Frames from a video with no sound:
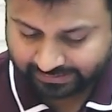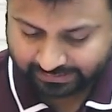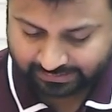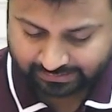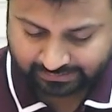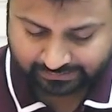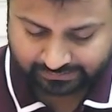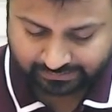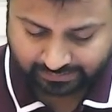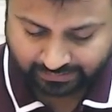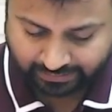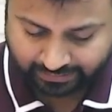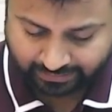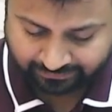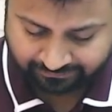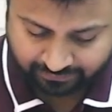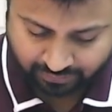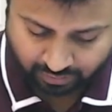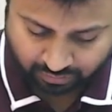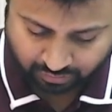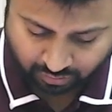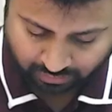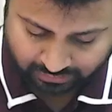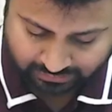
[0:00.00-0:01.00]
is, if
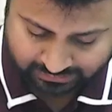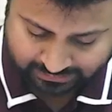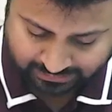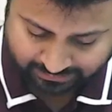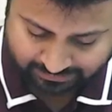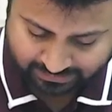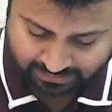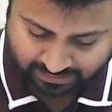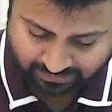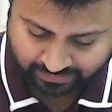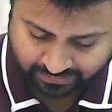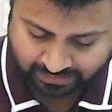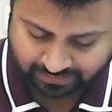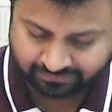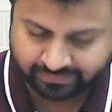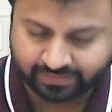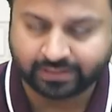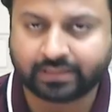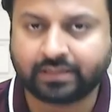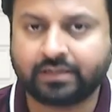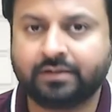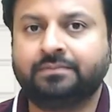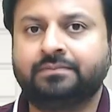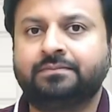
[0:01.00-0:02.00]
your concepts are very
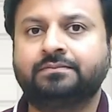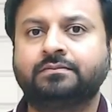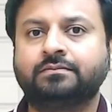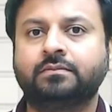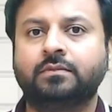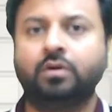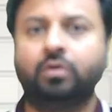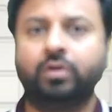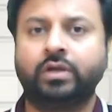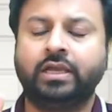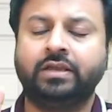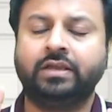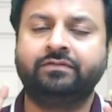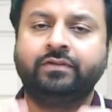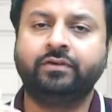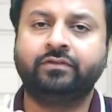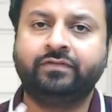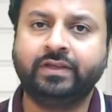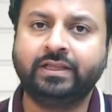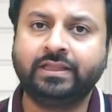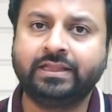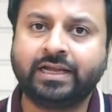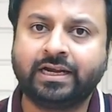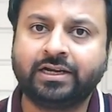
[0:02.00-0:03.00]
weak, okay, if you
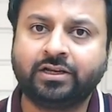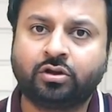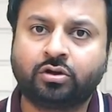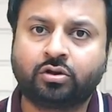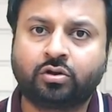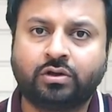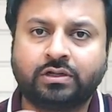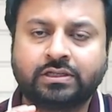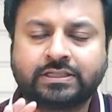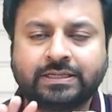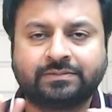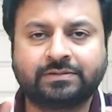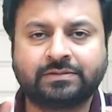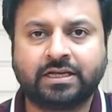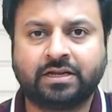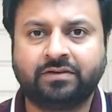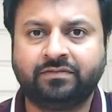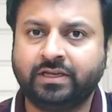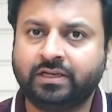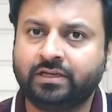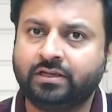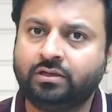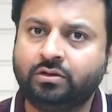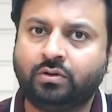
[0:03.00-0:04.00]
feel that your concepts are
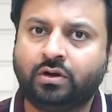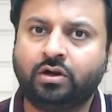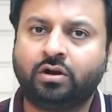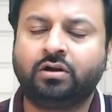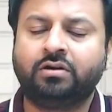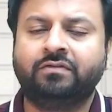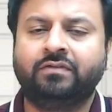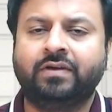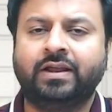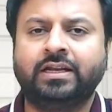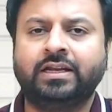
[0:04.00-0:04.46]
weak, you are not well